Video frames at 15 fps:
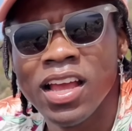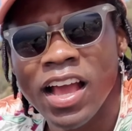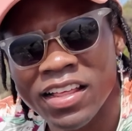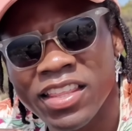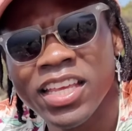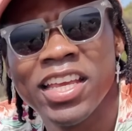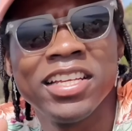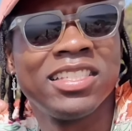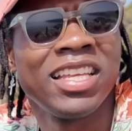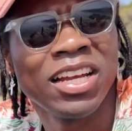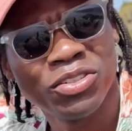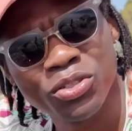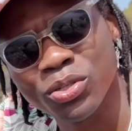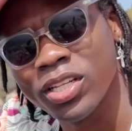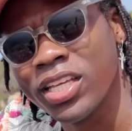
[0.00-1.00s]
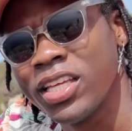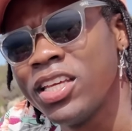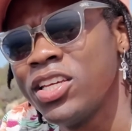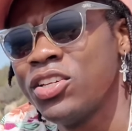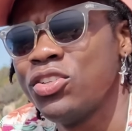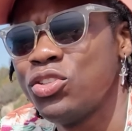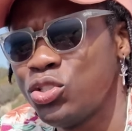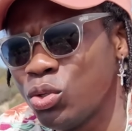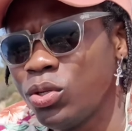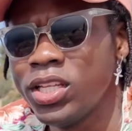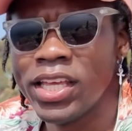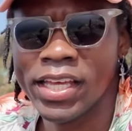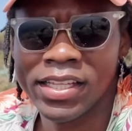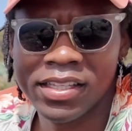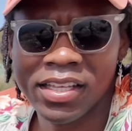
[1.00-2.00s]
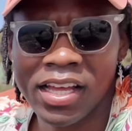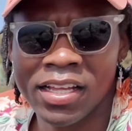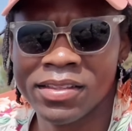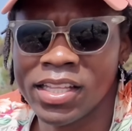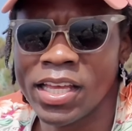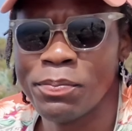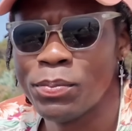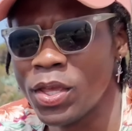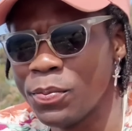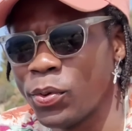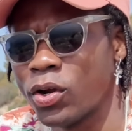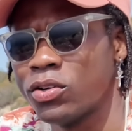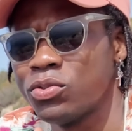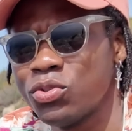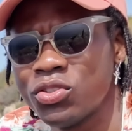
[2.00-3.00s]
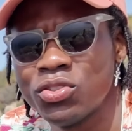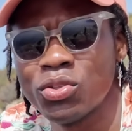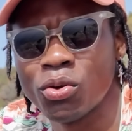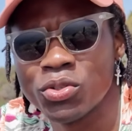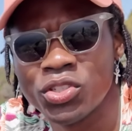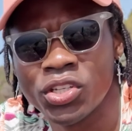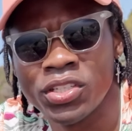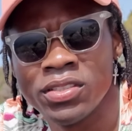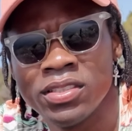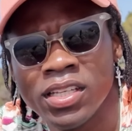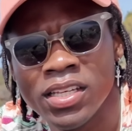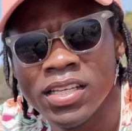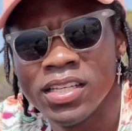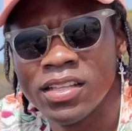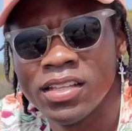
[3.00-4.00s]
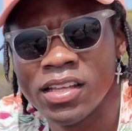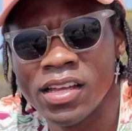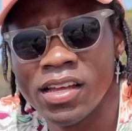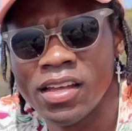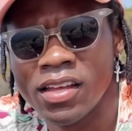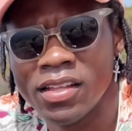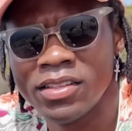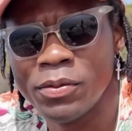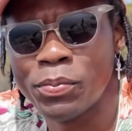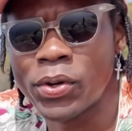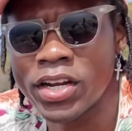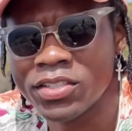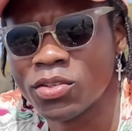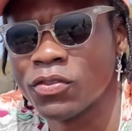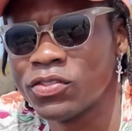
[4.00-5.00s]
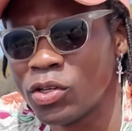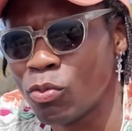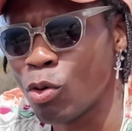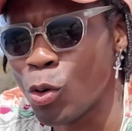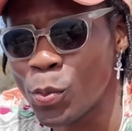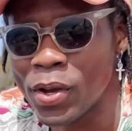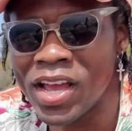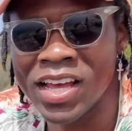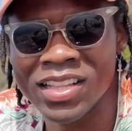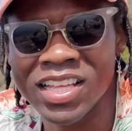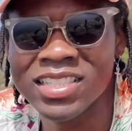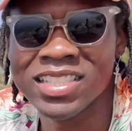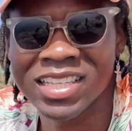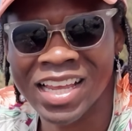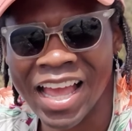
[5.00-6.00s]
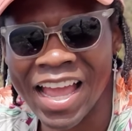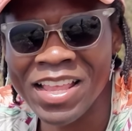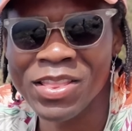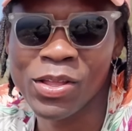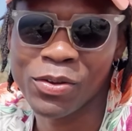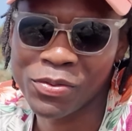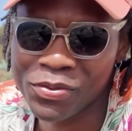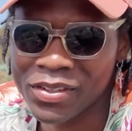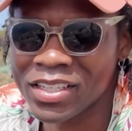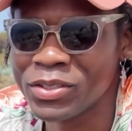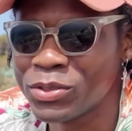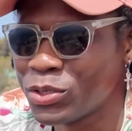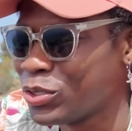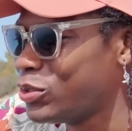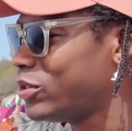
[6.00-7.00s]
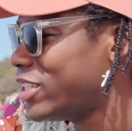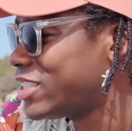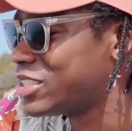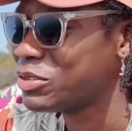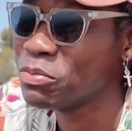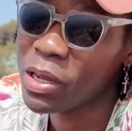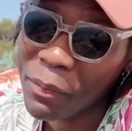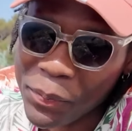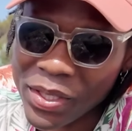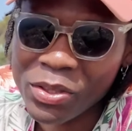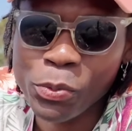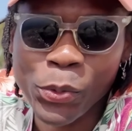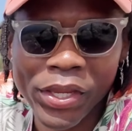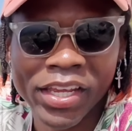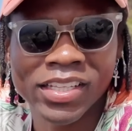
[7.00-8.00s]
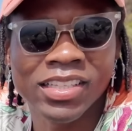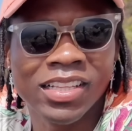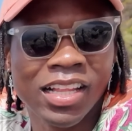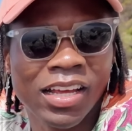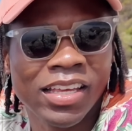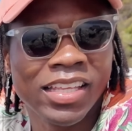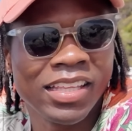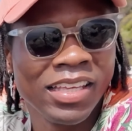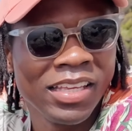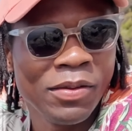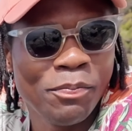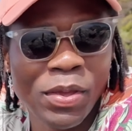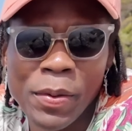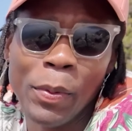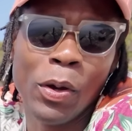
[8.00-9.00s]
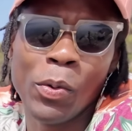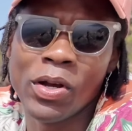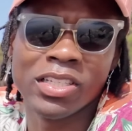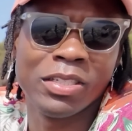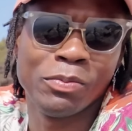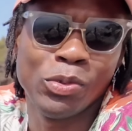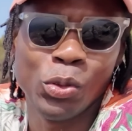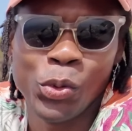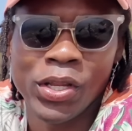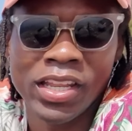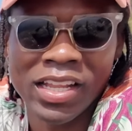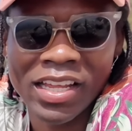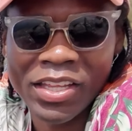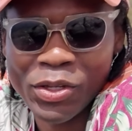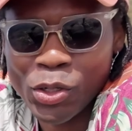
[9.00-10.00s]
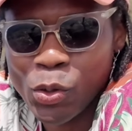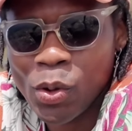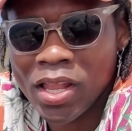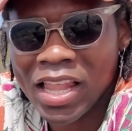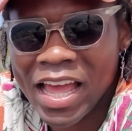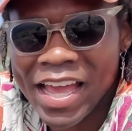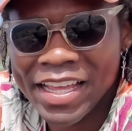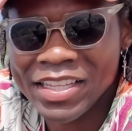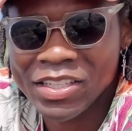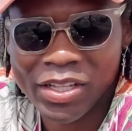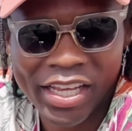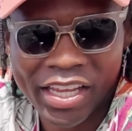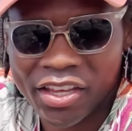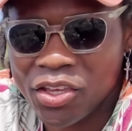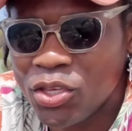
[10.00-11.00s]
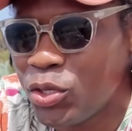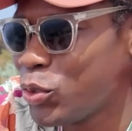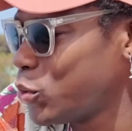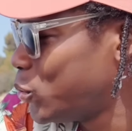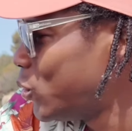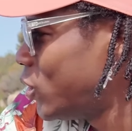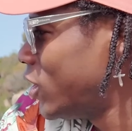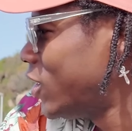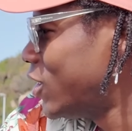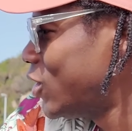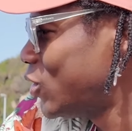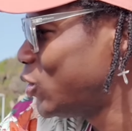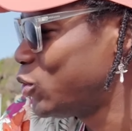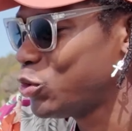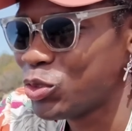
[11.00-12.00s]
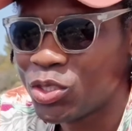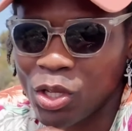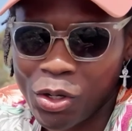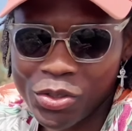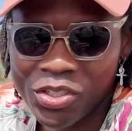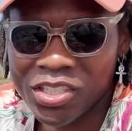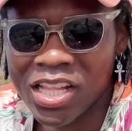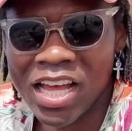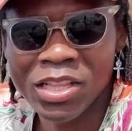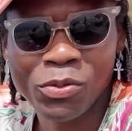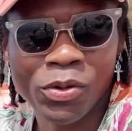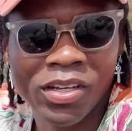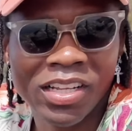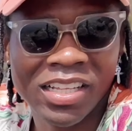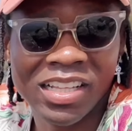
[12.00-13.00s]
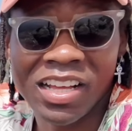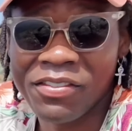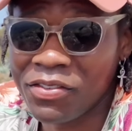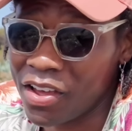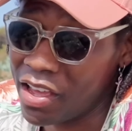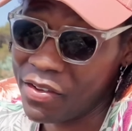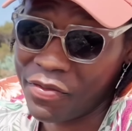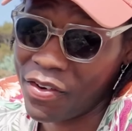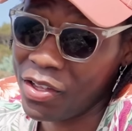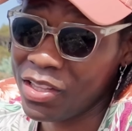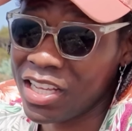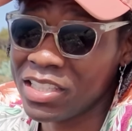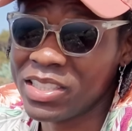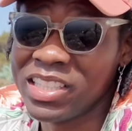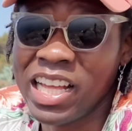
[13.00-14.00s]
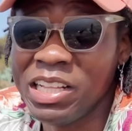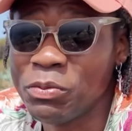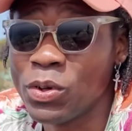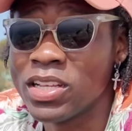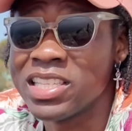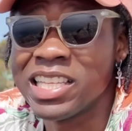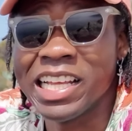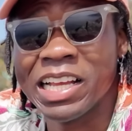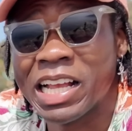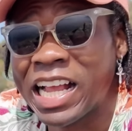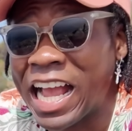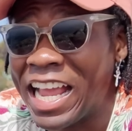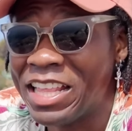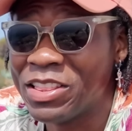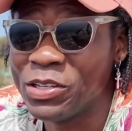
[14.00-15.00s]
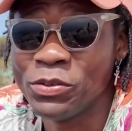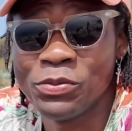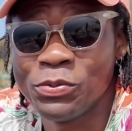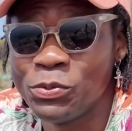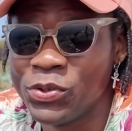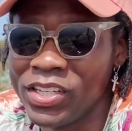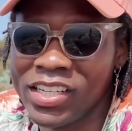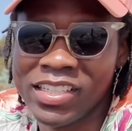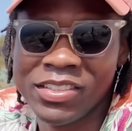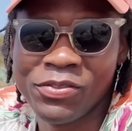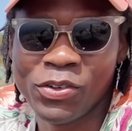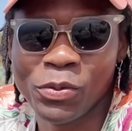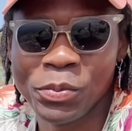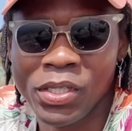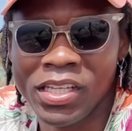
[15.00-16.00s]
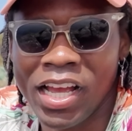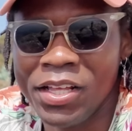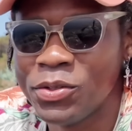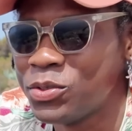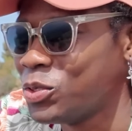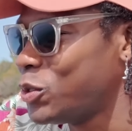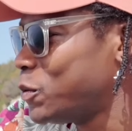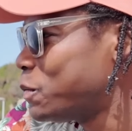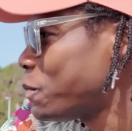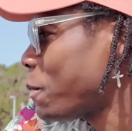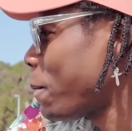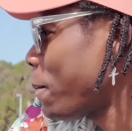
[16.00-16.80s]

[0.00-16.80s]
I think it's actually Juliet, and then people are just touching the breast of the woman, and it's kind of, it's a bit weird, like people was doing, a line, like a queue to touch that one, and I felt that was kind of weird for me, I don't know.